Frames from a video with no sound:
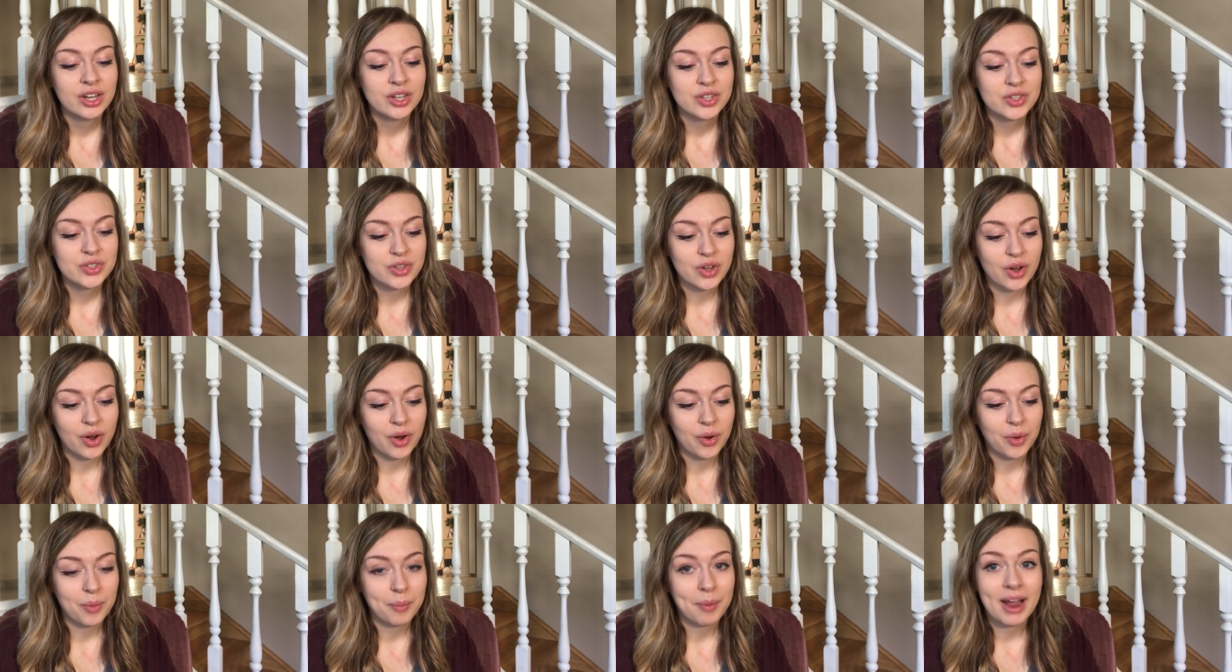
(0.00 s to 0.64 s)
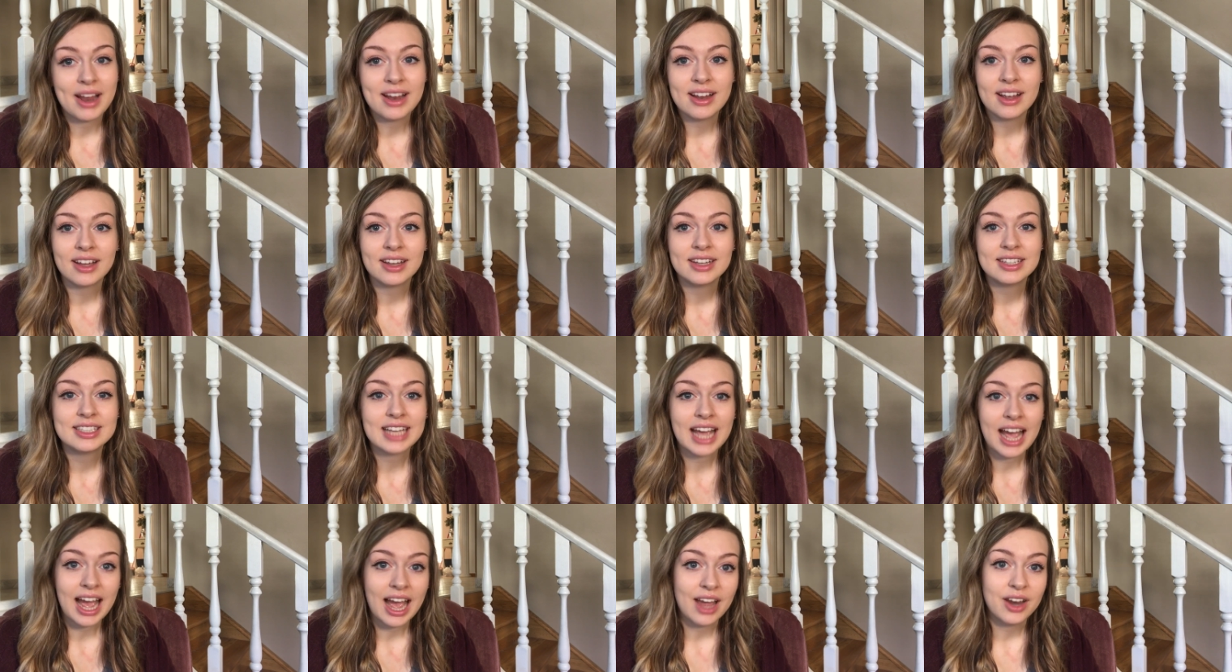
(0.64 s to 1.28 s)
So my
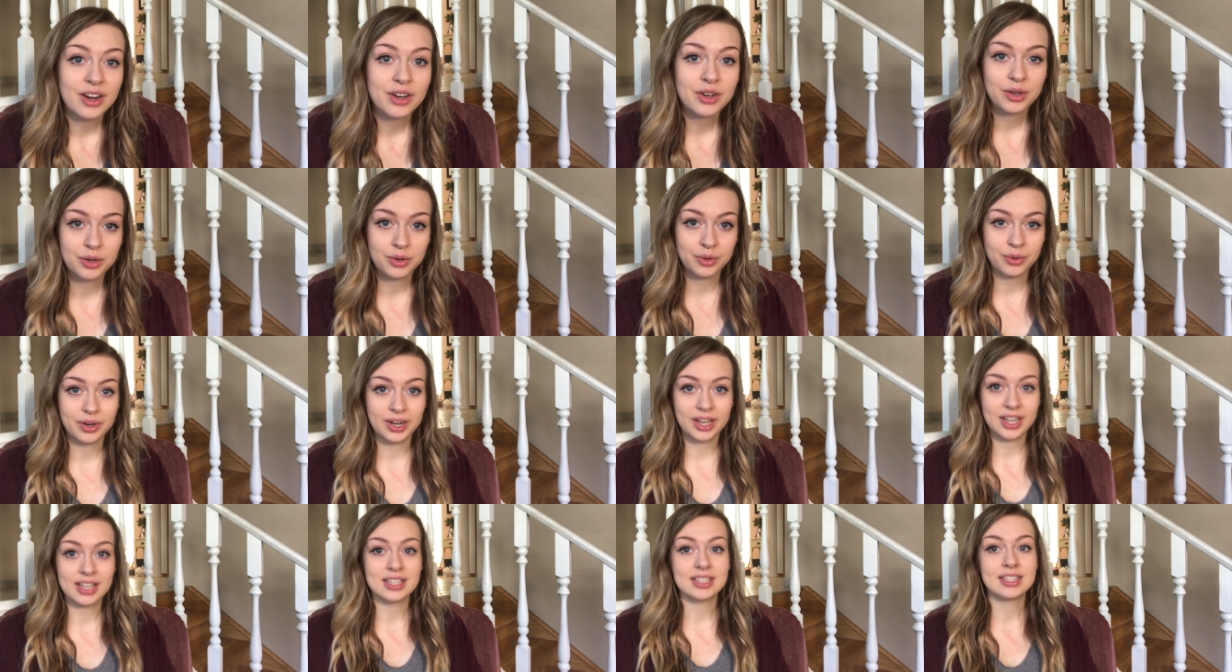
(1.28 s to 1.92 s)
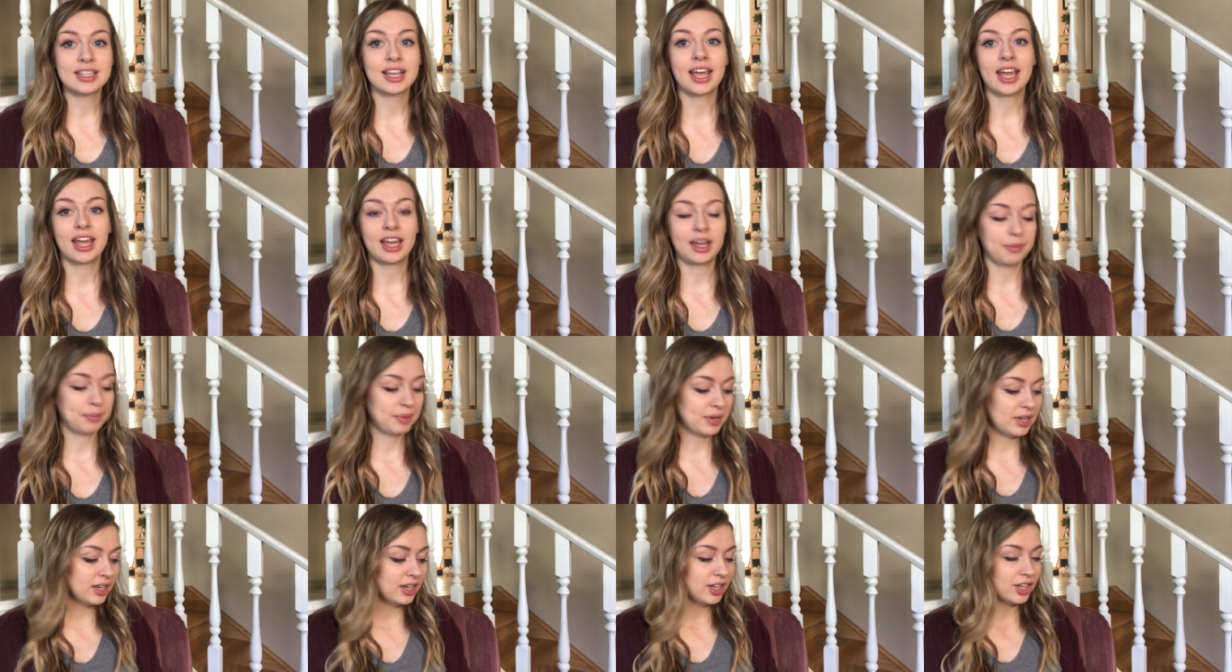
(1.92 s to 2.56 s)
dad, who is a
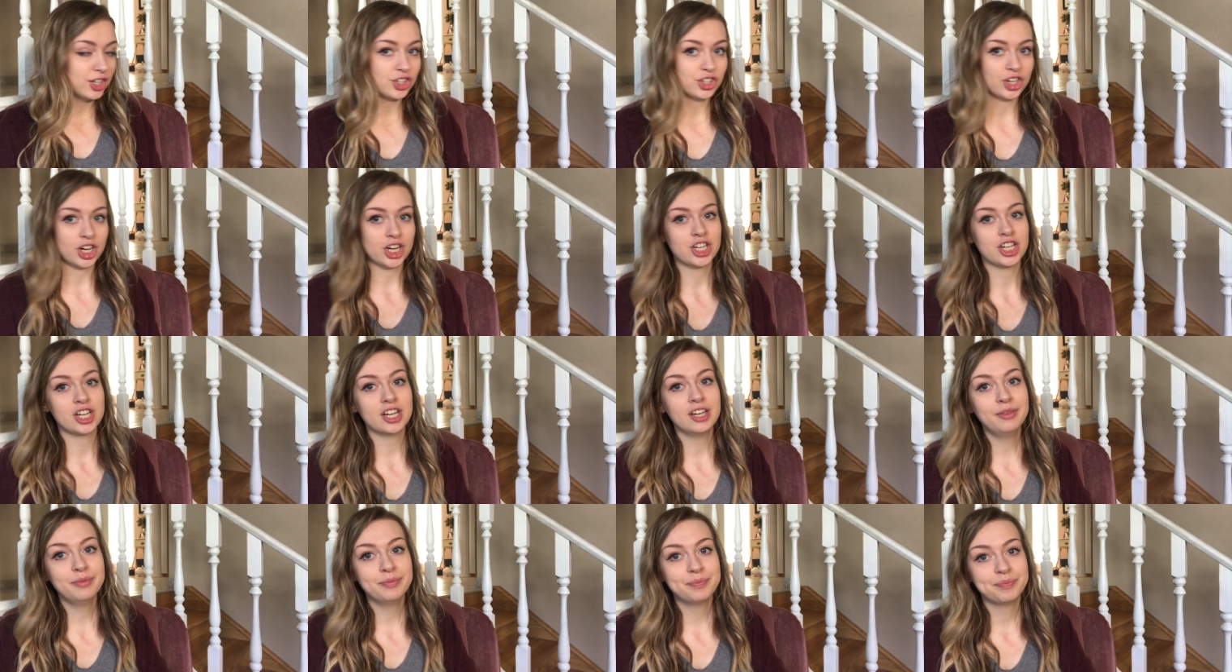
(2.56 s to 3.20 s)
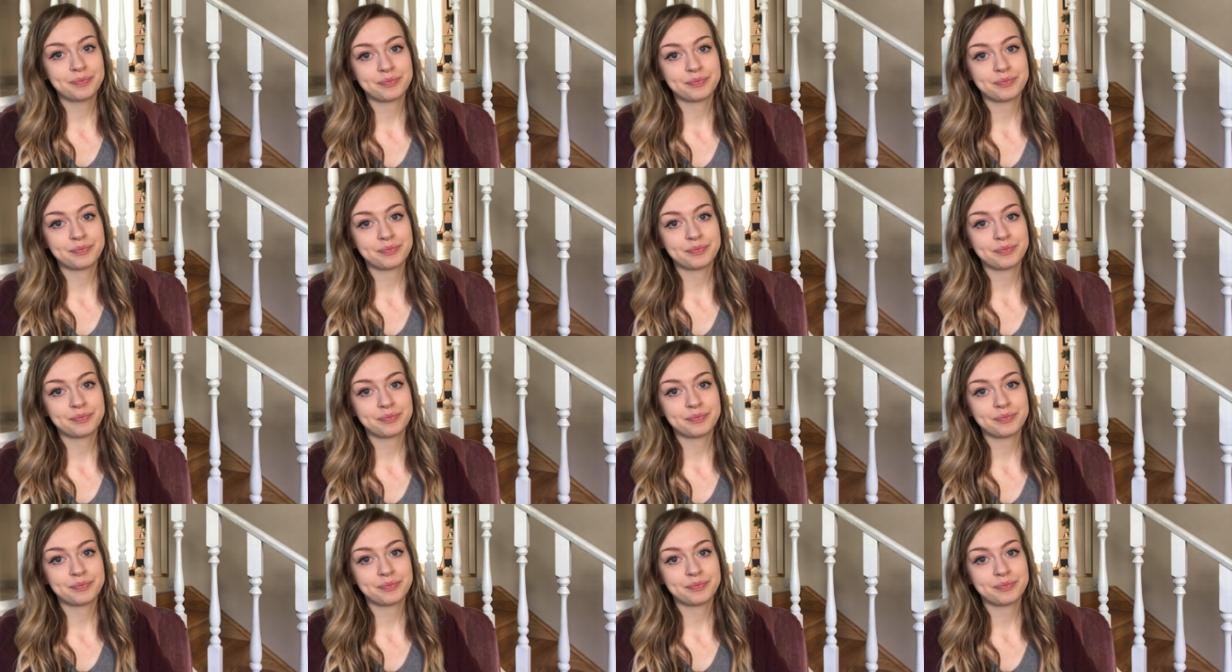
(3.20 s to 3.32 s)
pediatrician,